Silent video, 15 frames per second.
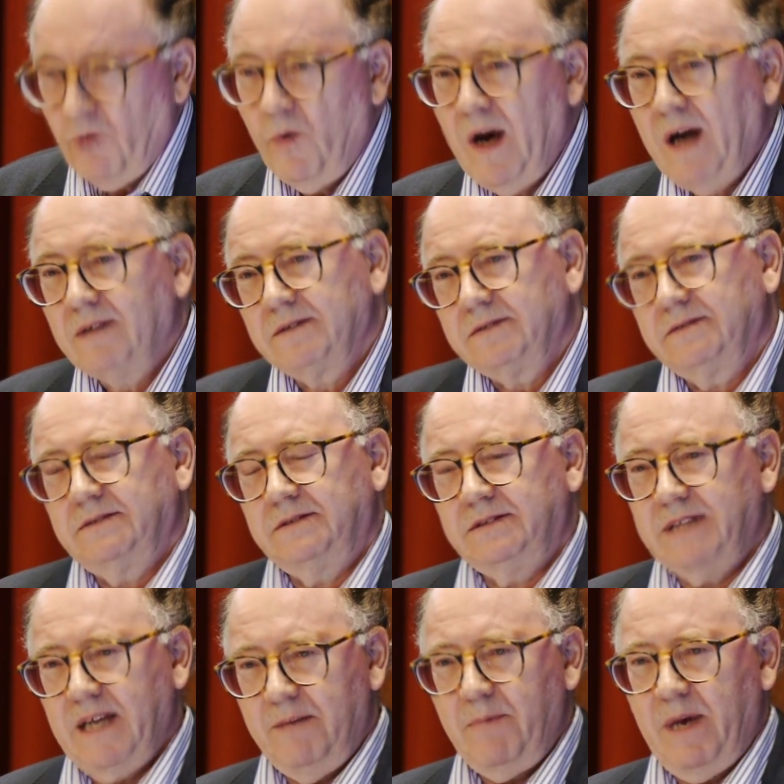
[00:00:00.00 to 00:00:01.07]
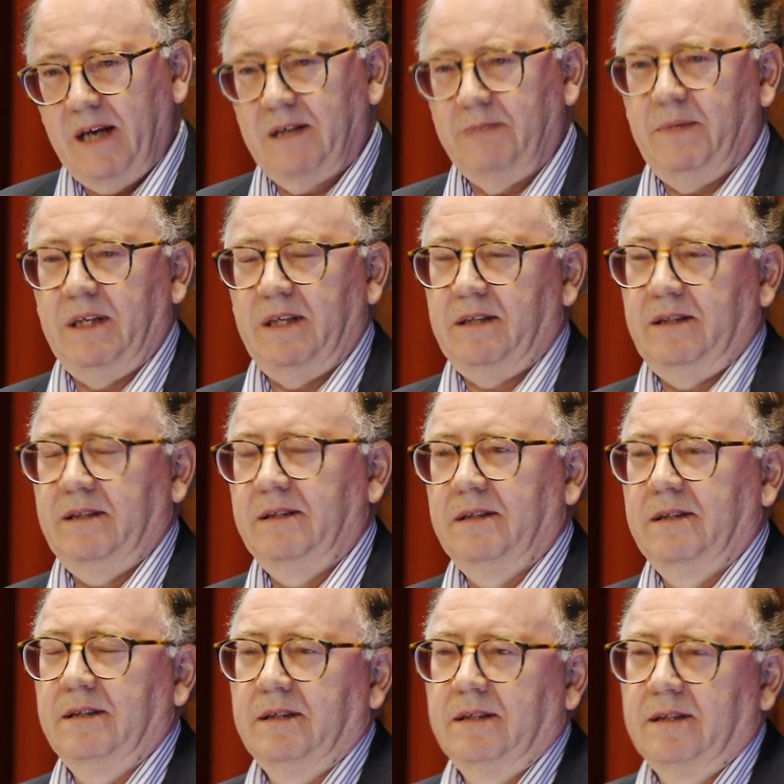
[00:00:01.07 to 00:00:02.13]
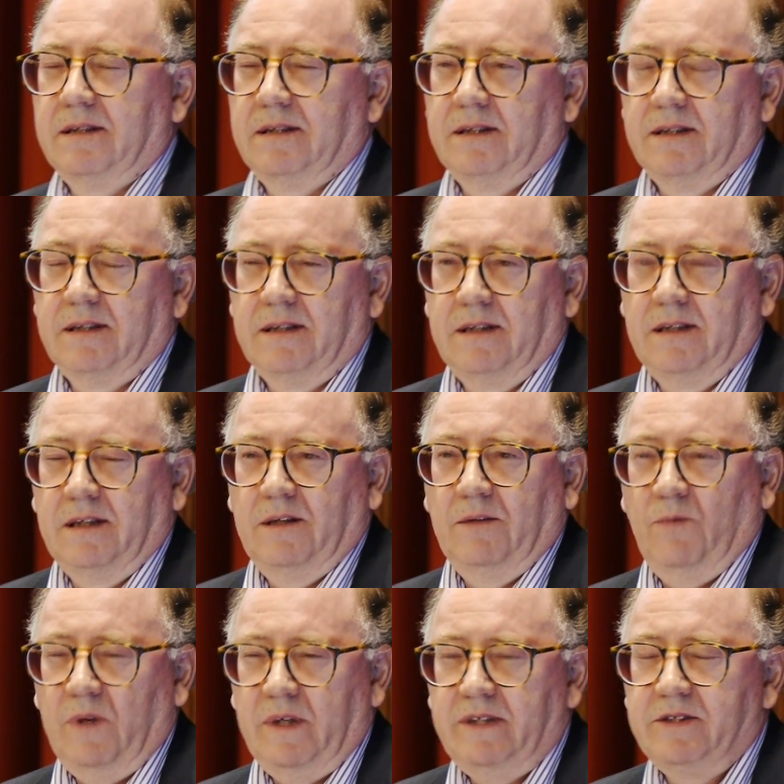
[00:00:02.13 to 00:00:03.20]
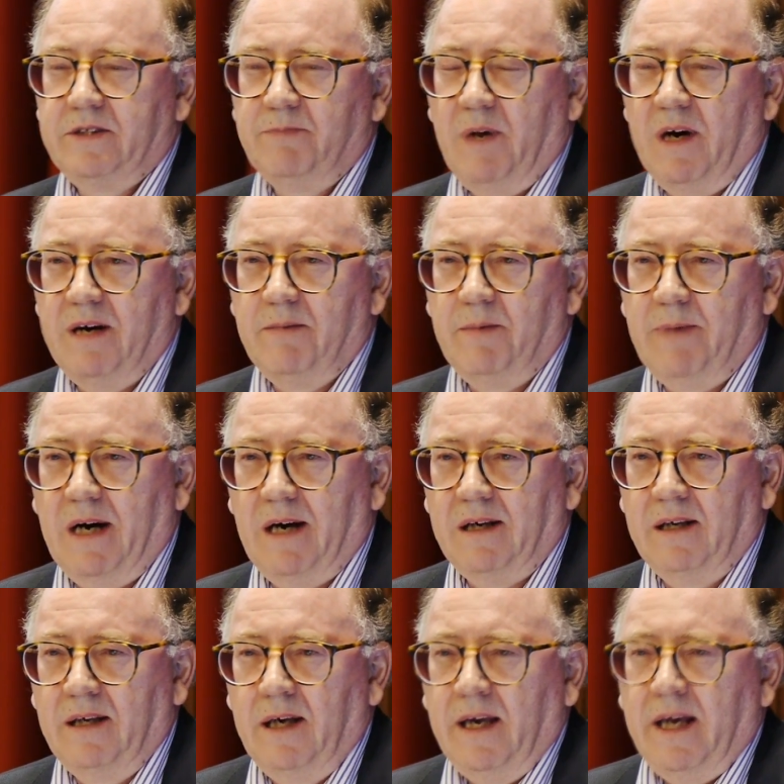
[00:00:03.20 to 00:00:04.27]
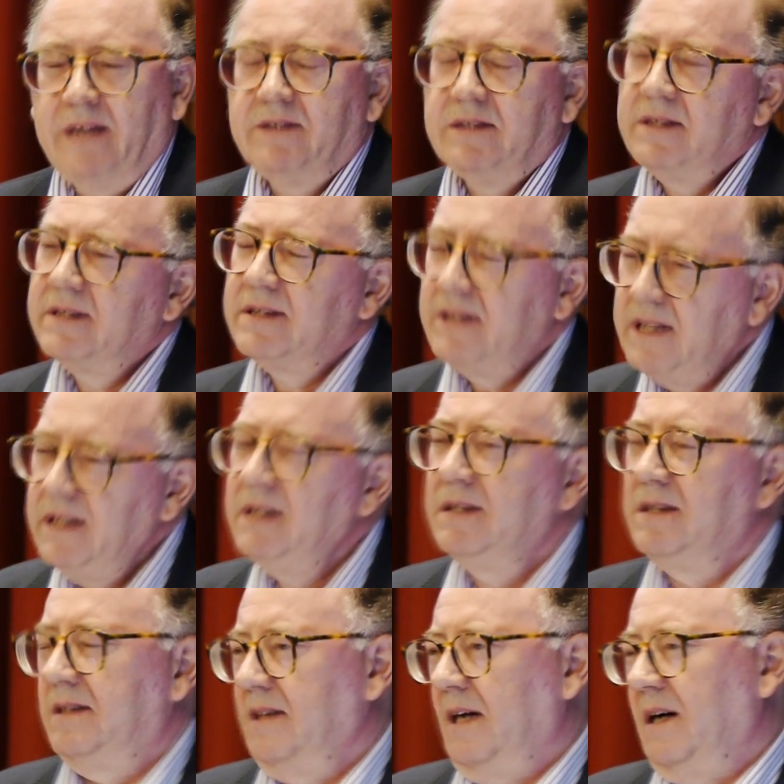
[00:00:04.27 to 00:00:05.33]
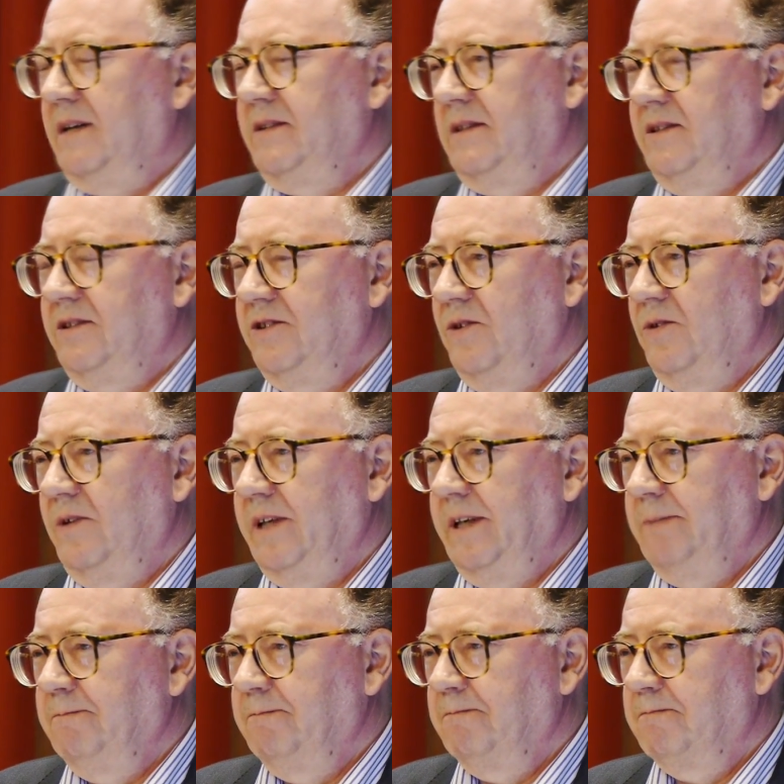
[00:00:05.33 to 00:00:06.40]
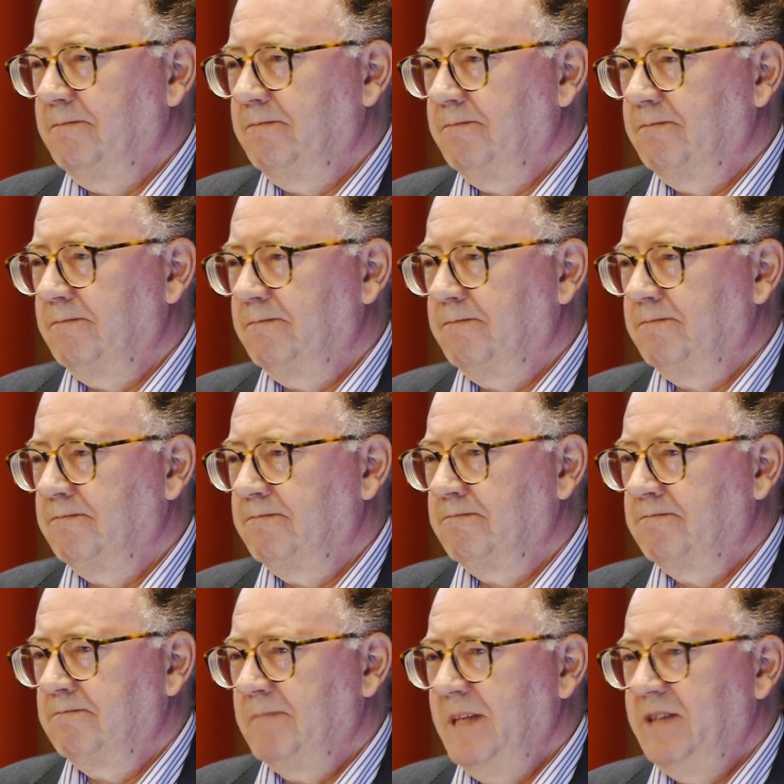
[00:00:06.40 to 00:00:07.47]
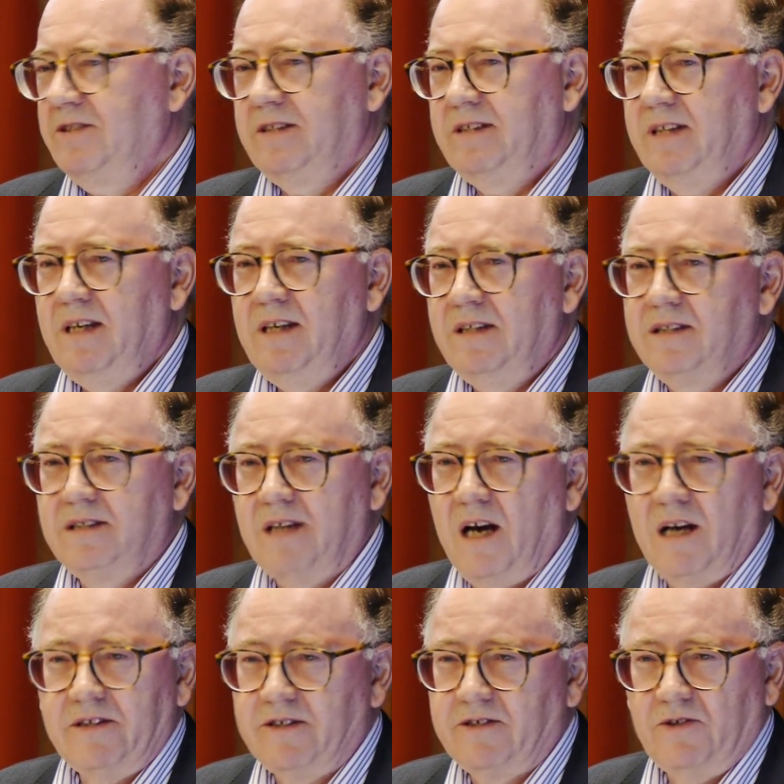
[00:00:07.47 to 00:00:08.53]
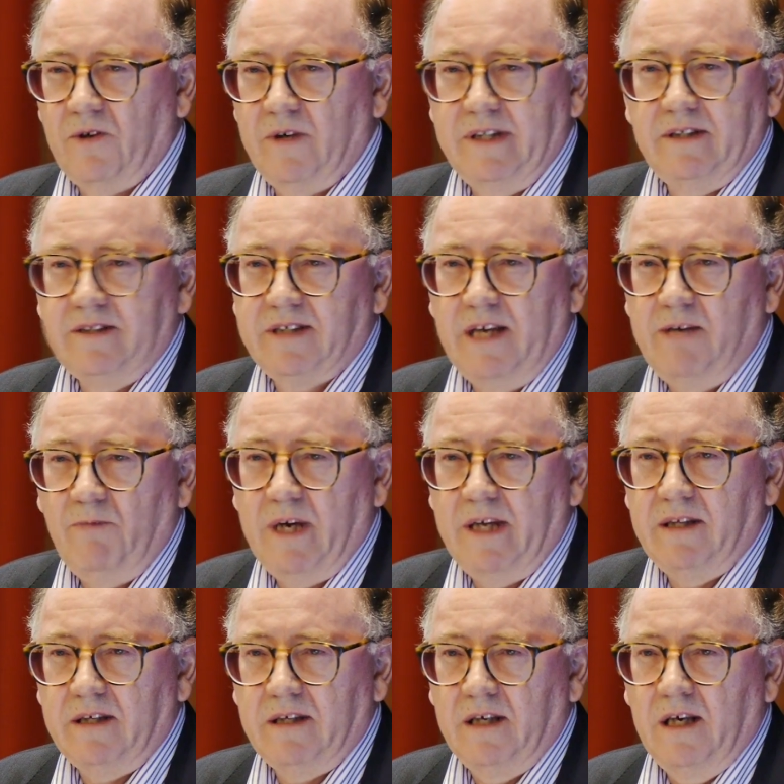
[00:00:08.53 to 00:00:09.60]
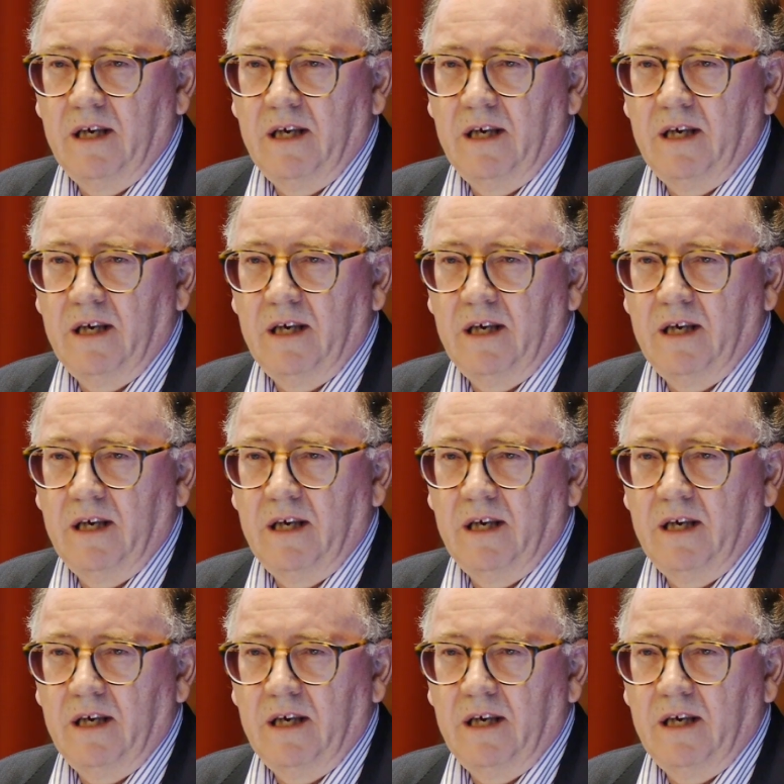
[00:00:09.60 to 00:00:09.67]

Well, stand back a minute. What is the poem about? It's a sea disaster story. It's a sea disaster story in the same way that